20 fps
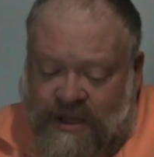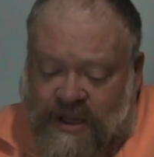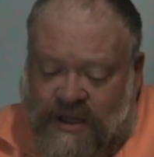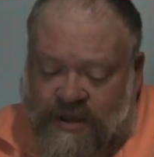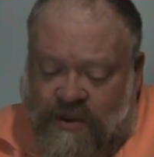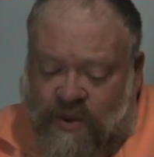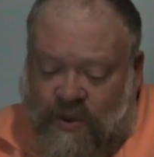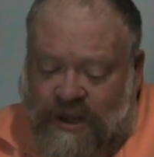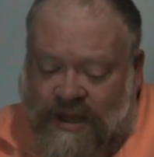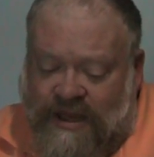
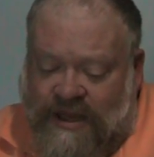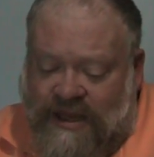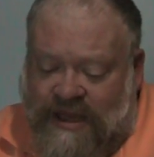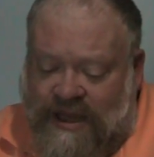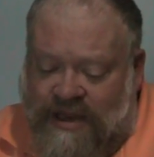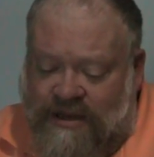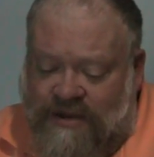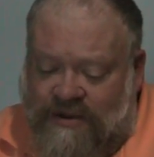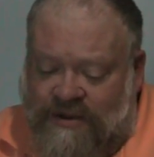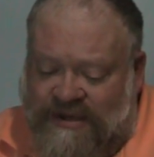The white
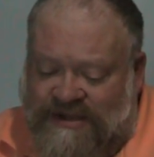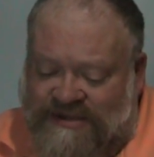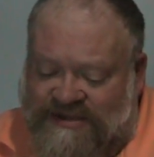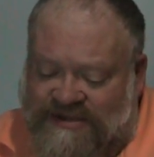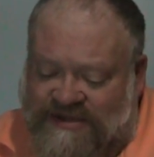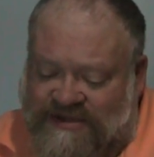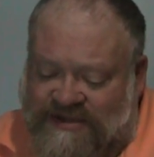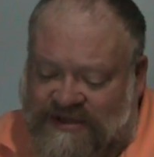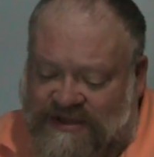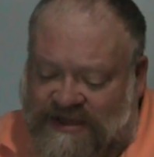candle
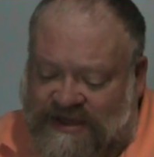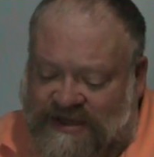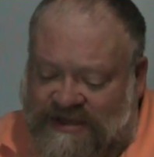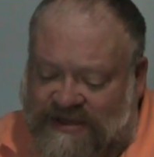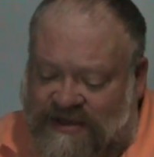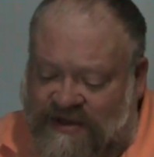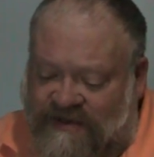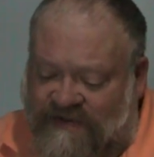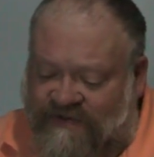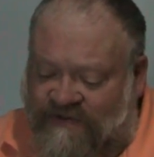is lit
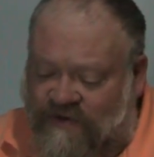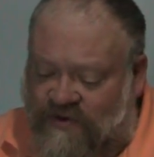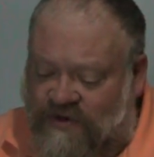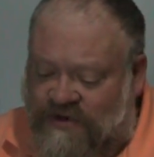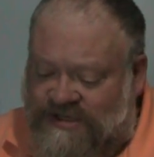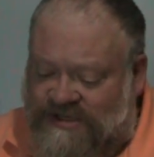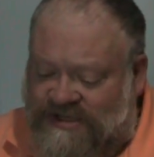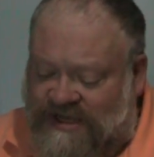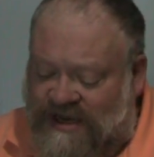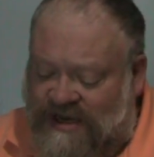on the
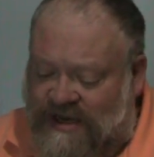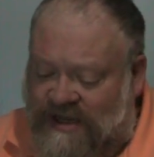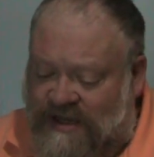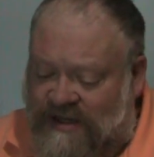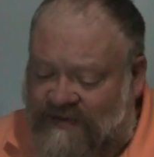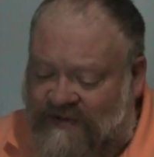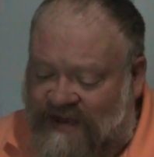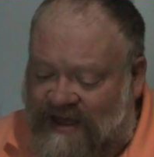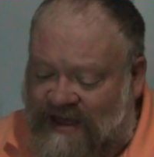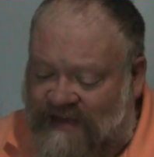fourth Sunday
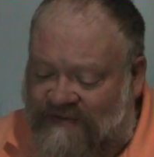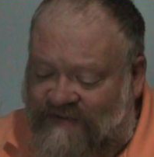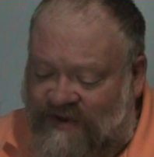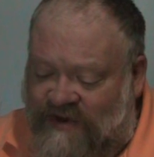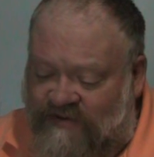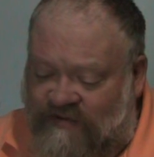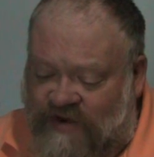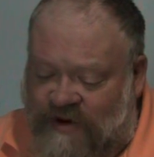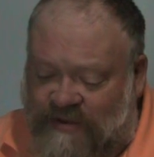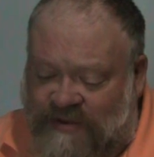of
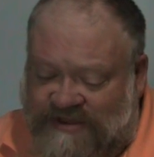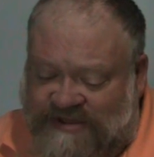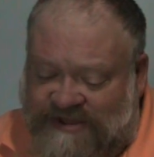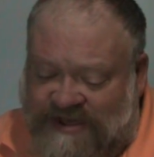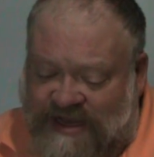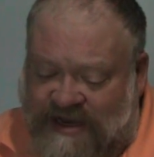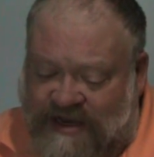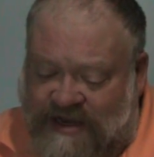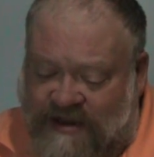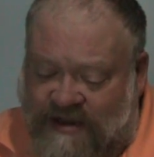Advent,
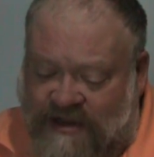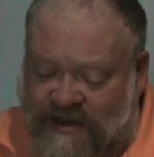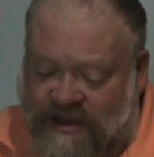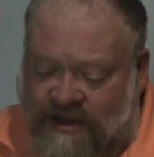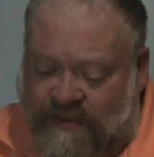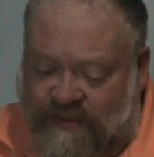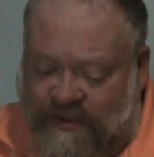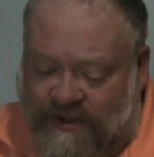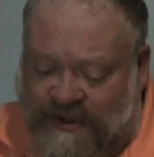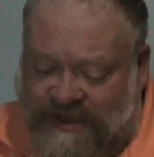representing the
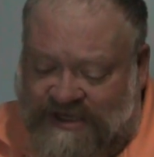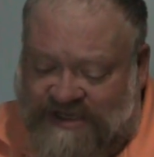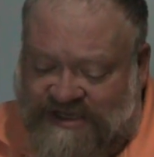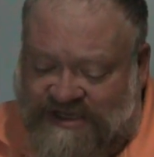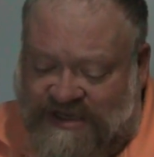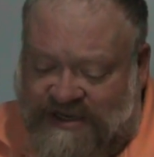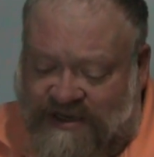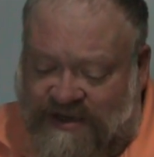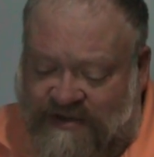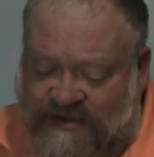
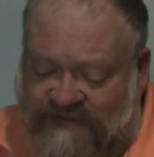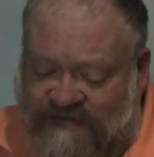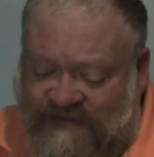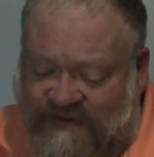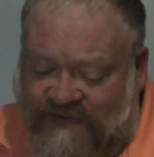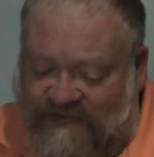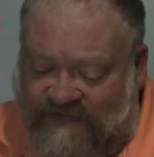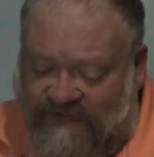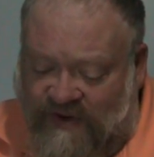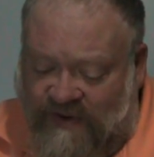completion of the
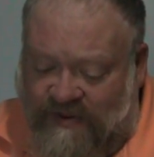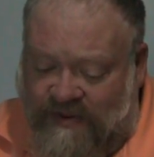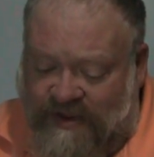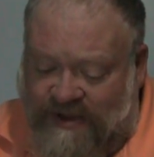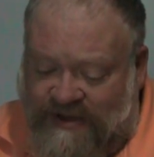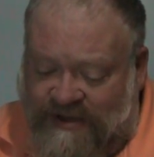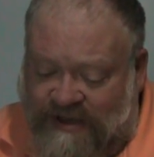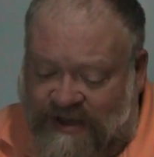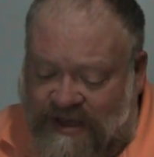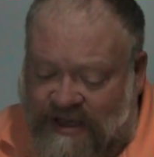fulfillment